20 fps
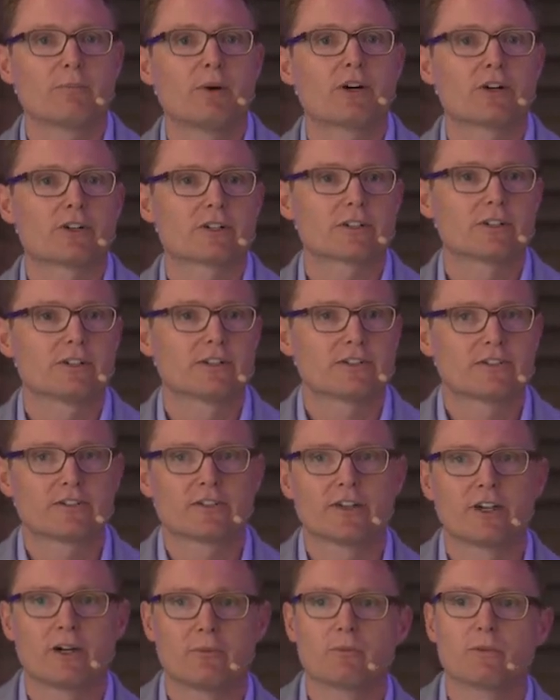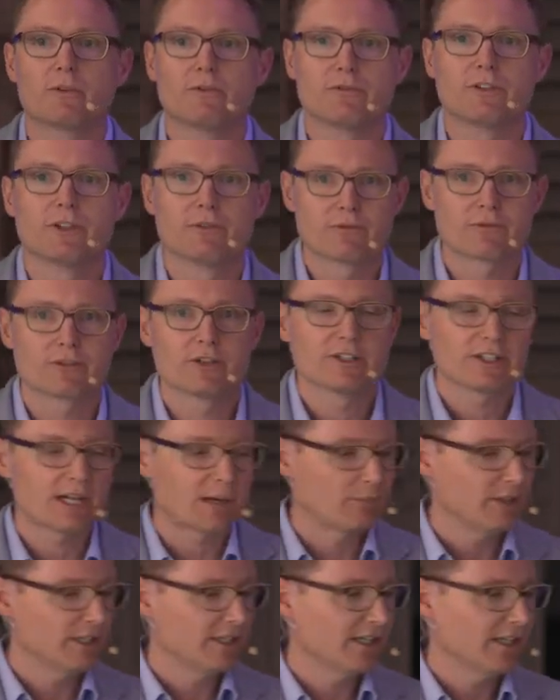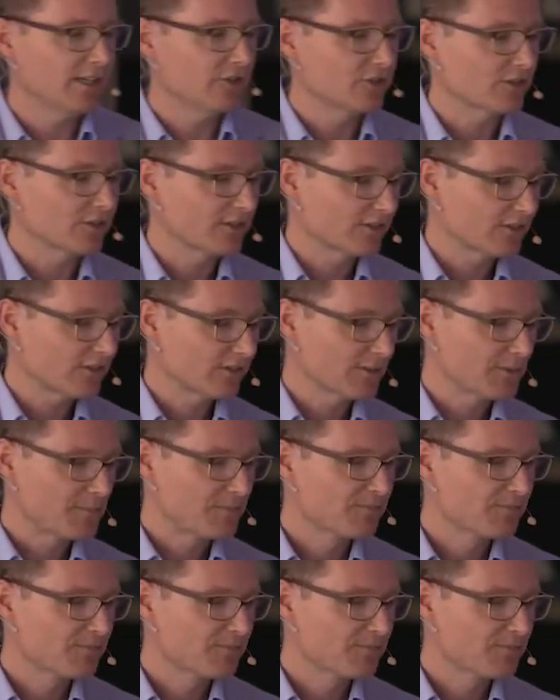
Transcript: partners with different applications.